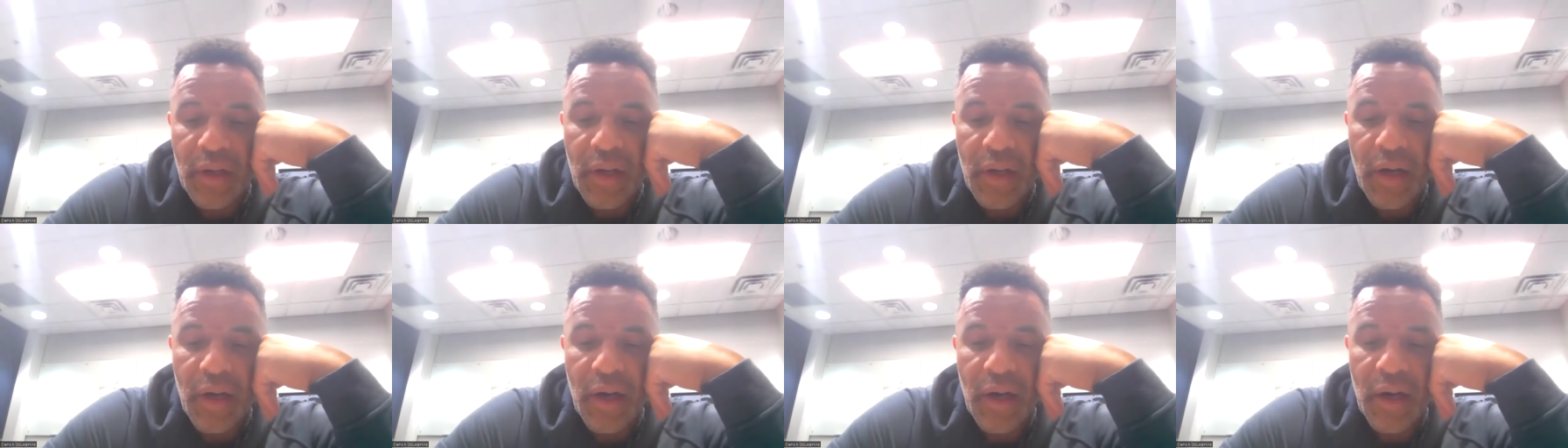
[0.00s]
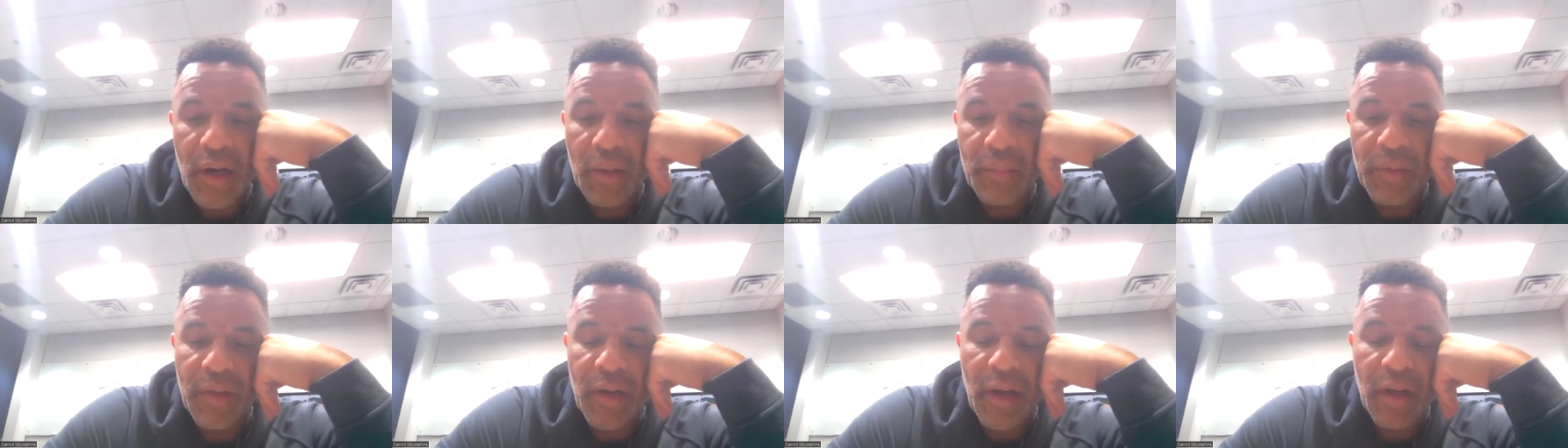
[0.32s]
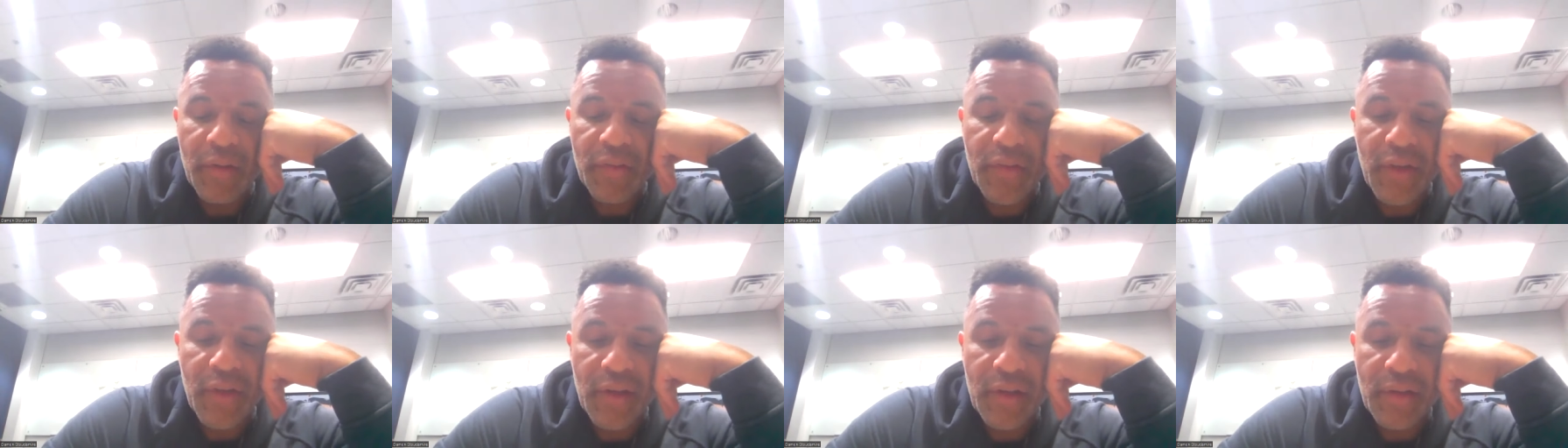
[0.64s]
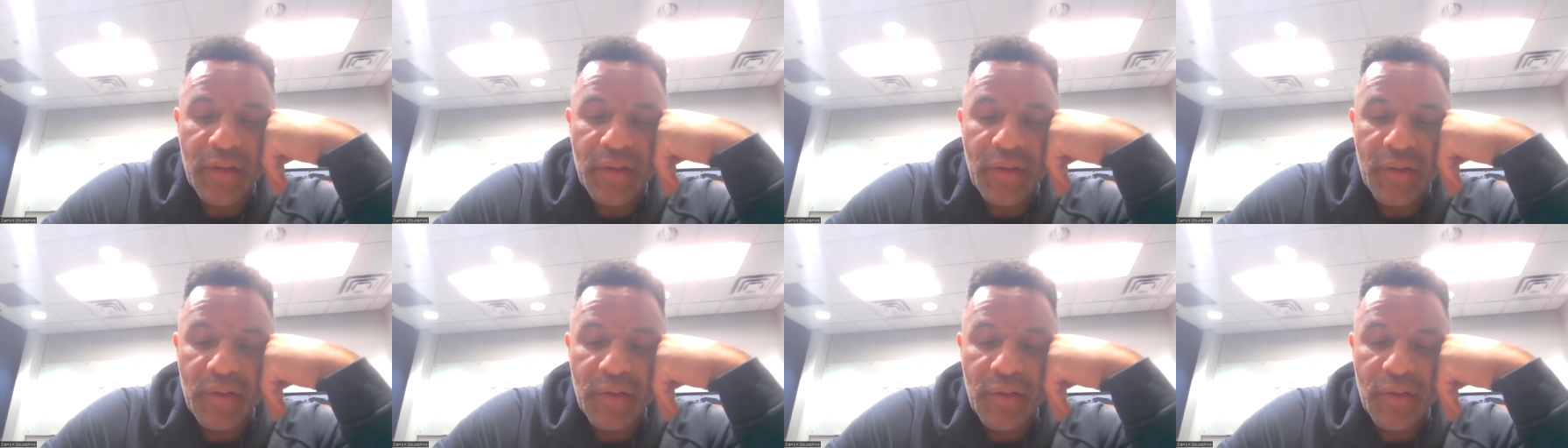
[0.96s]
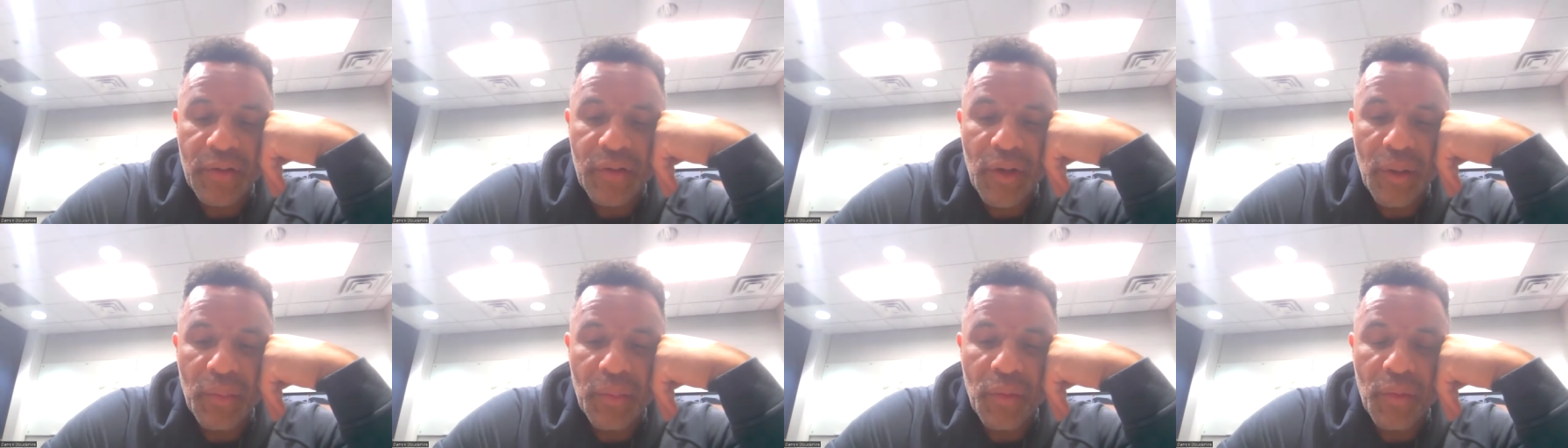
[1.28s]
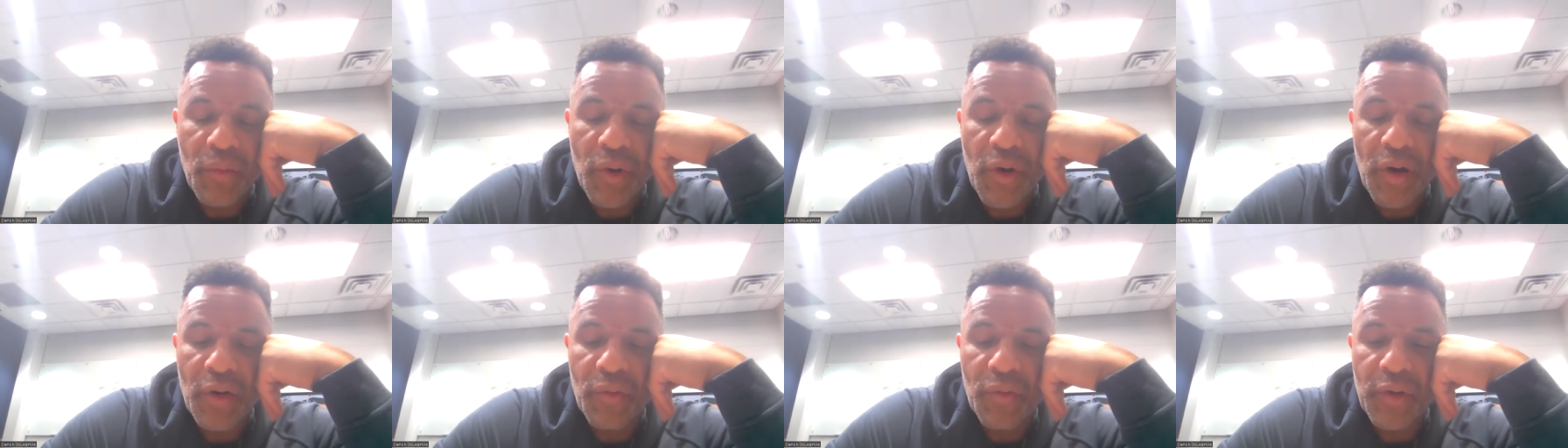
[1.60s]
Um, and I think number
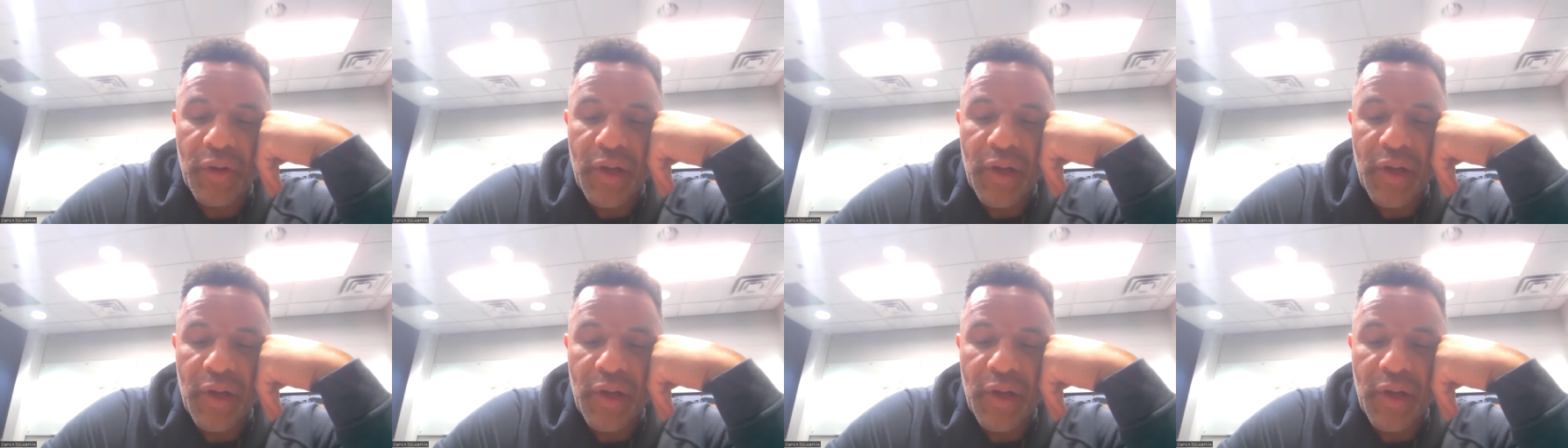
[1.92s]
one,